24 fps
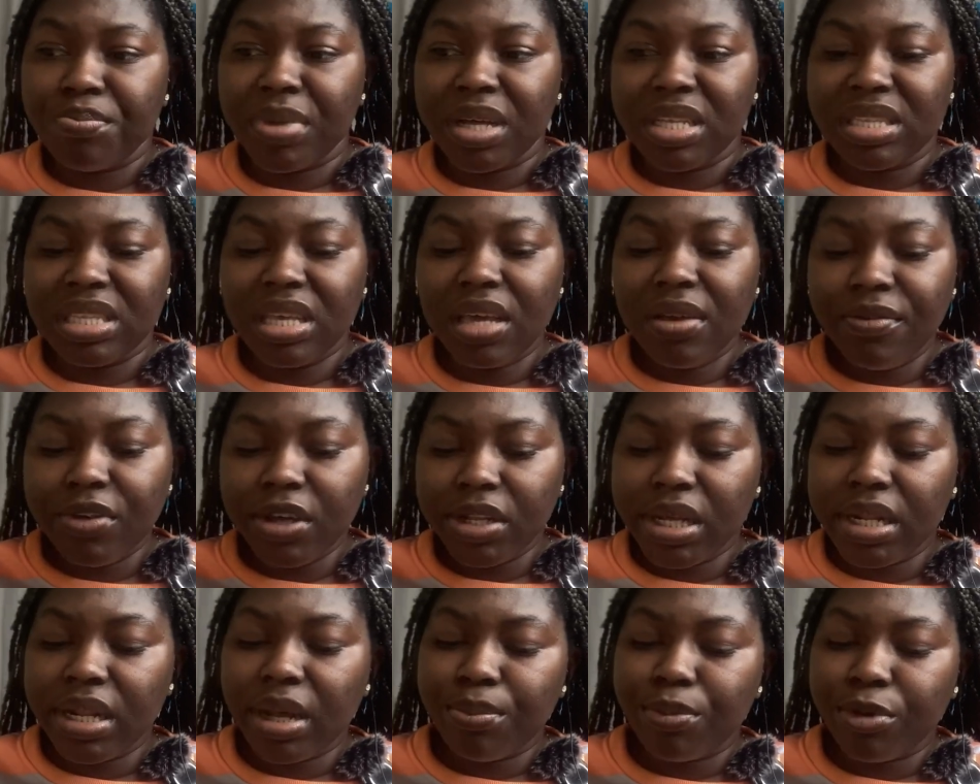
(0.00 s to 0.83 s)
But if you
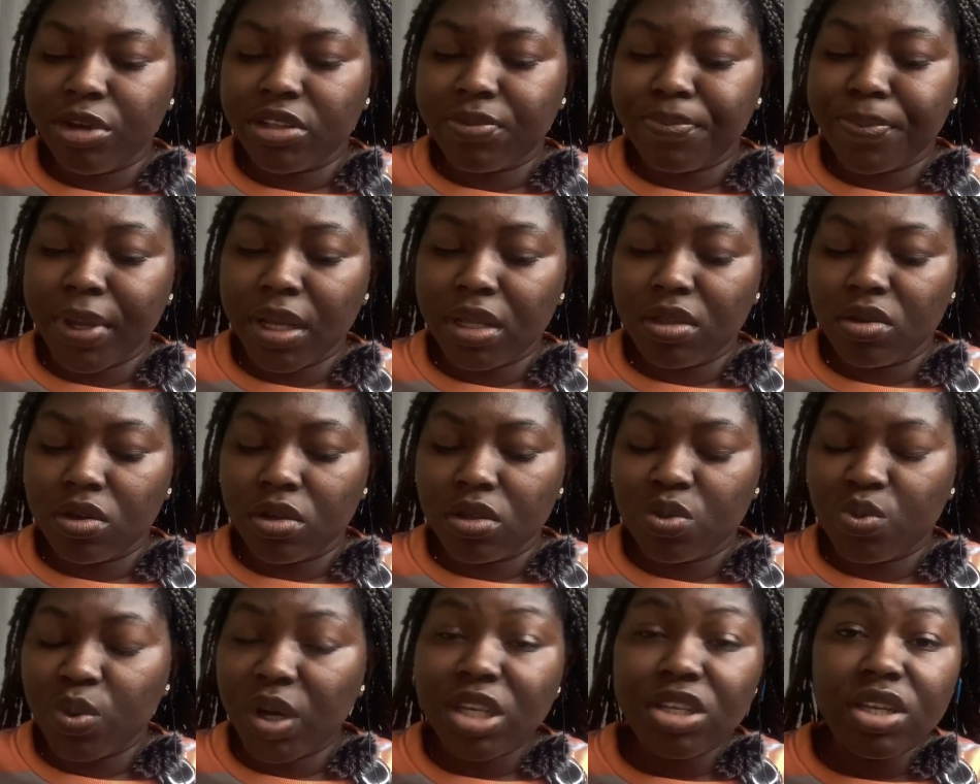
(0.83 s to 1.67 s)
need a
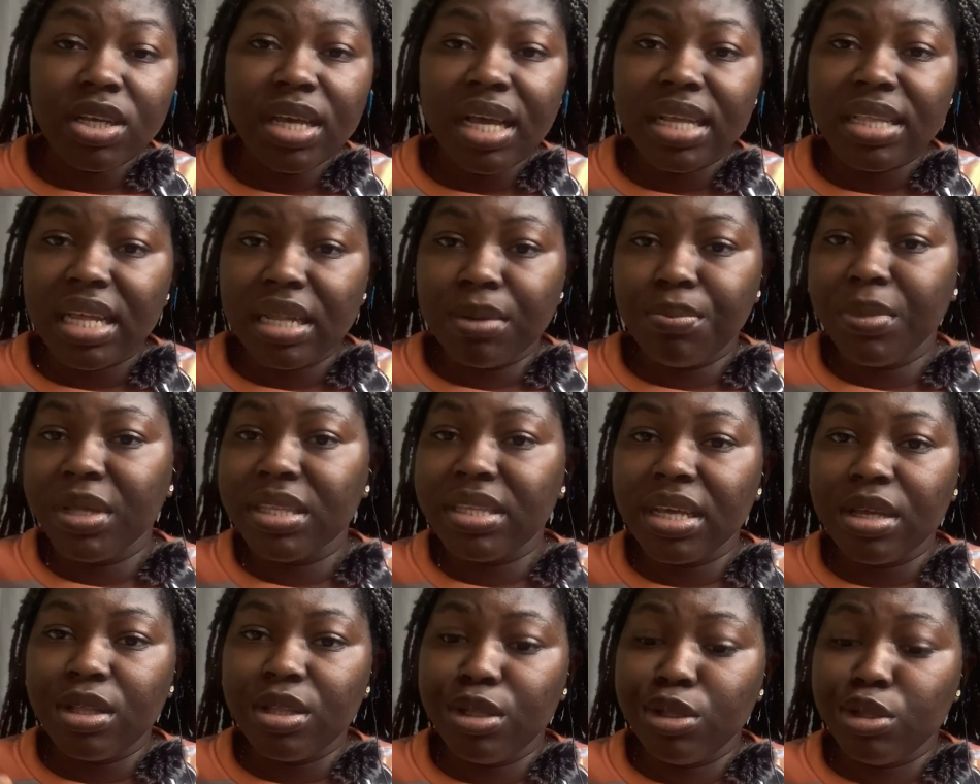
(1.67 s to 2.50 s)
prospectus, once you get
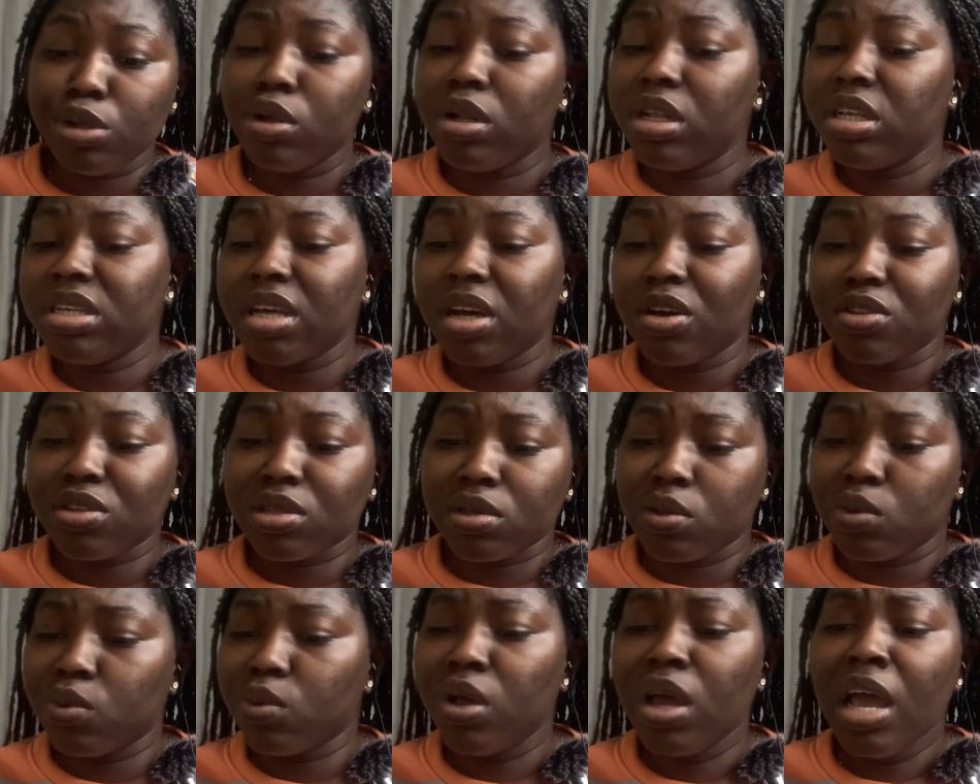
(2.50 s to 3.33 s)
admitted into Holy Child
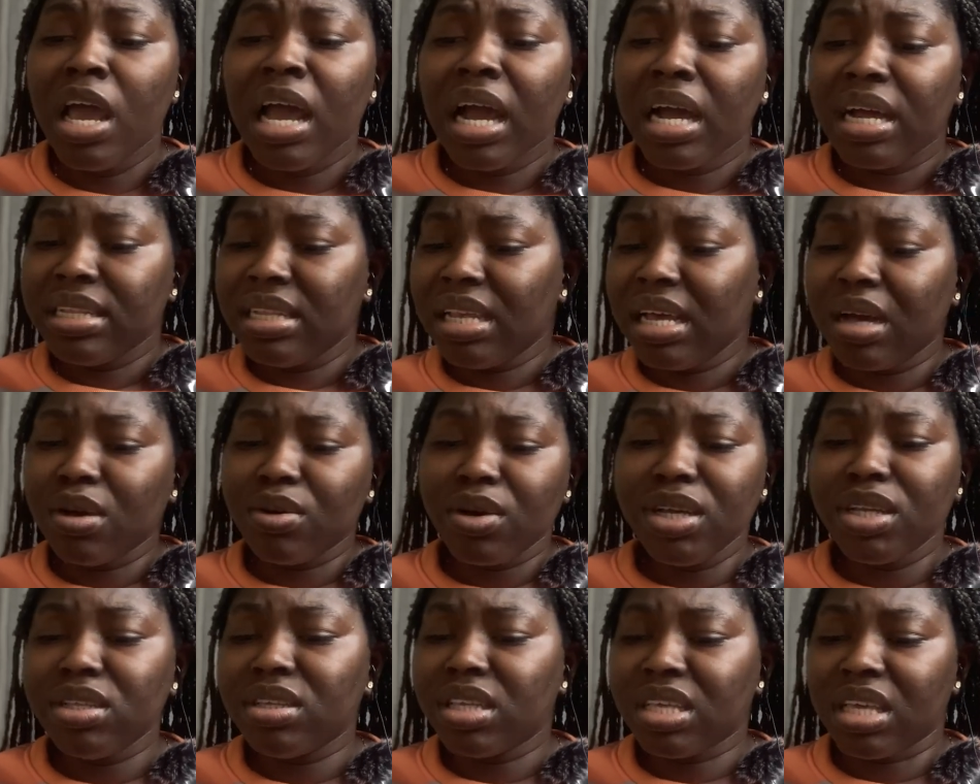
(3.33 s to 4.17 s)
School, they are
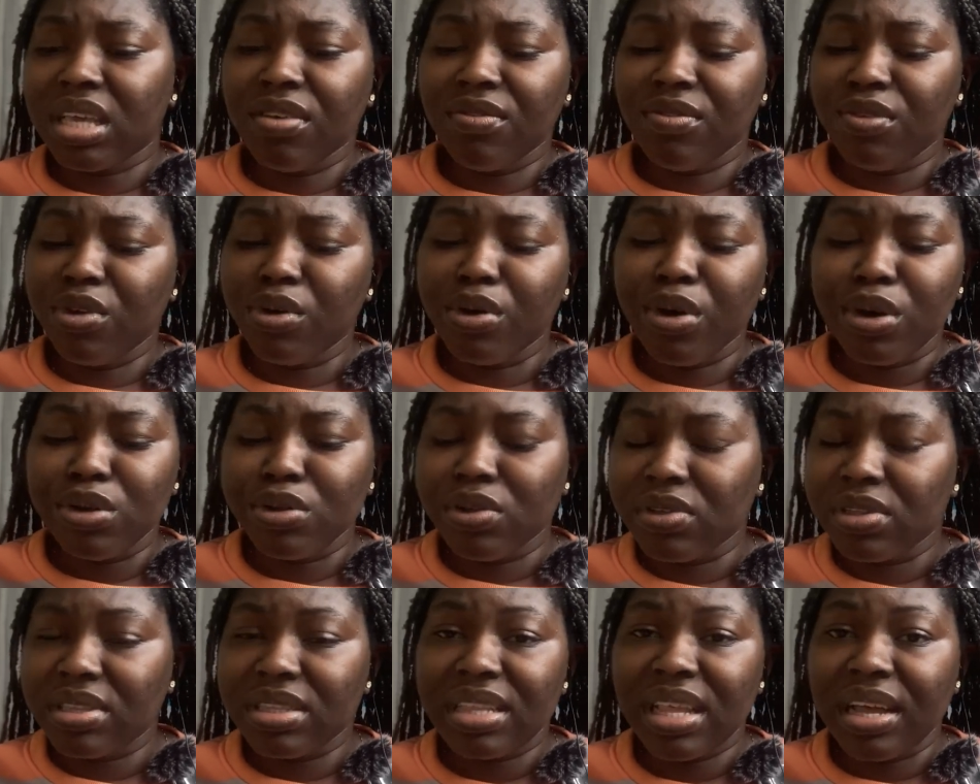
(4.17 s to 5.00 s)
going to give you all
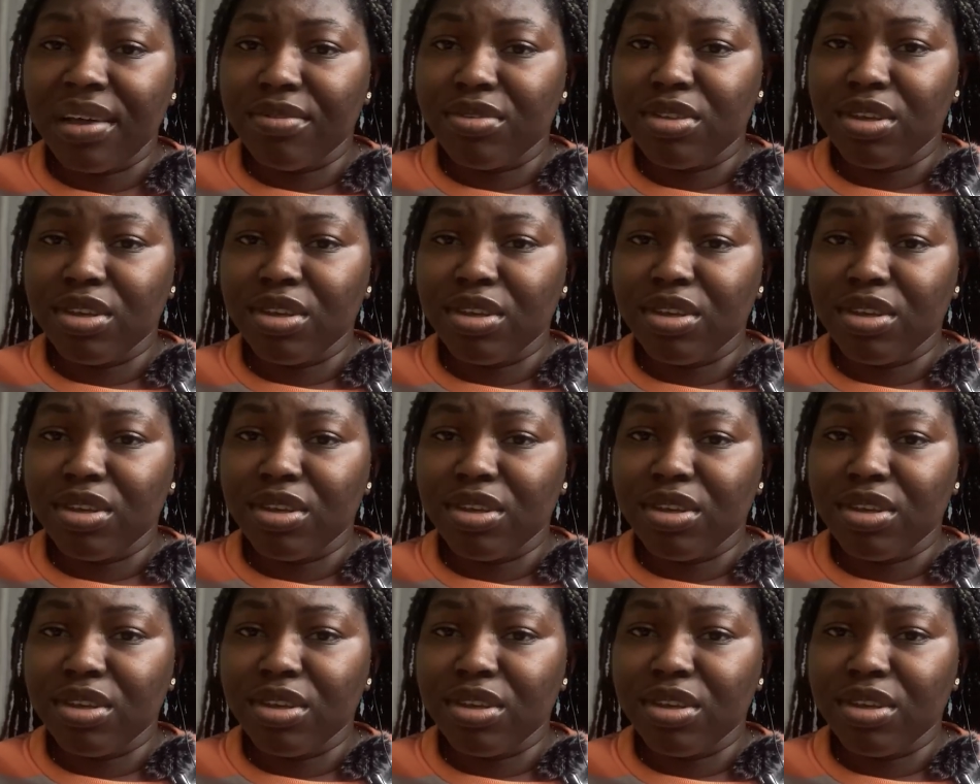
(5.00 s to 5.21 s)
those stuff.